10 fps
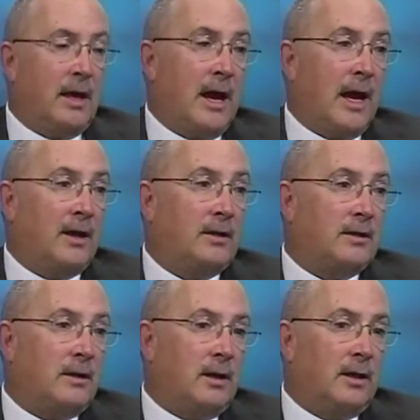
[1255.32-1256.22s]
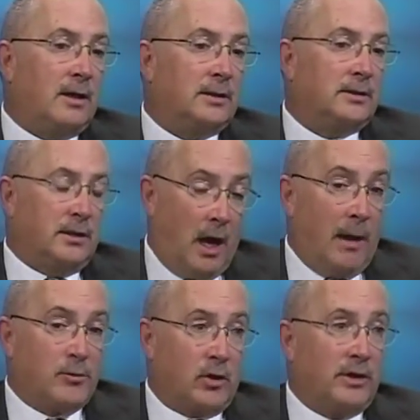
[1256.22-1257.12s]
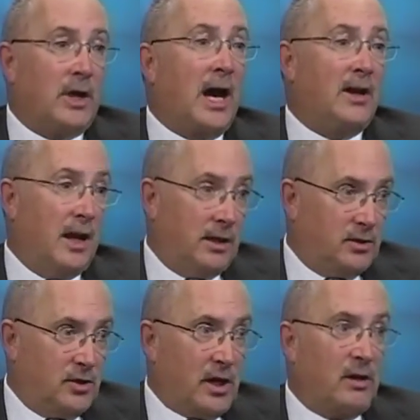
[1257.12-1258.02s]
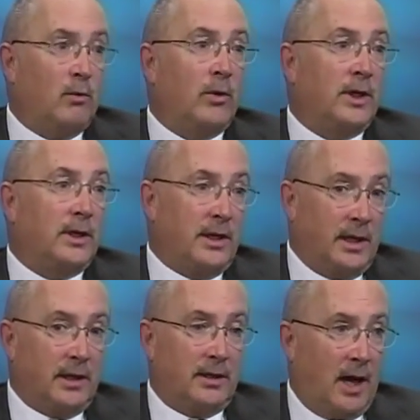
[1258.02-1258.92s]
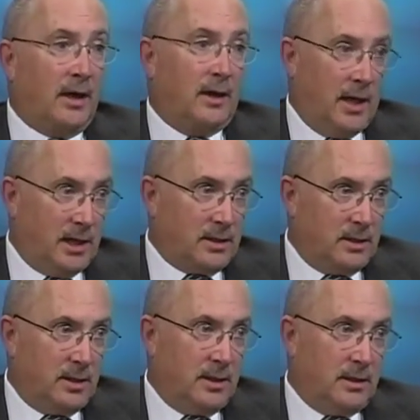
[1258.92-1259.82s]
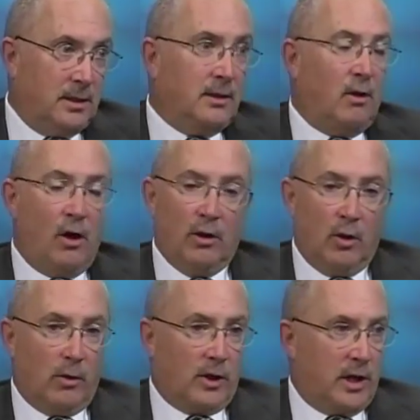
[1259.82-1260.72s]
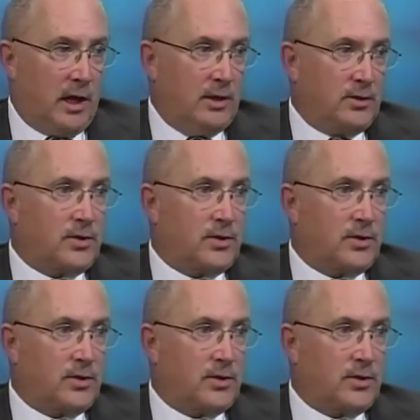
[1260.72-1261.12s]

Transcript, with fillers: at uh, I'm sorry .net secondwindinc.net Inc. all over I'm sure our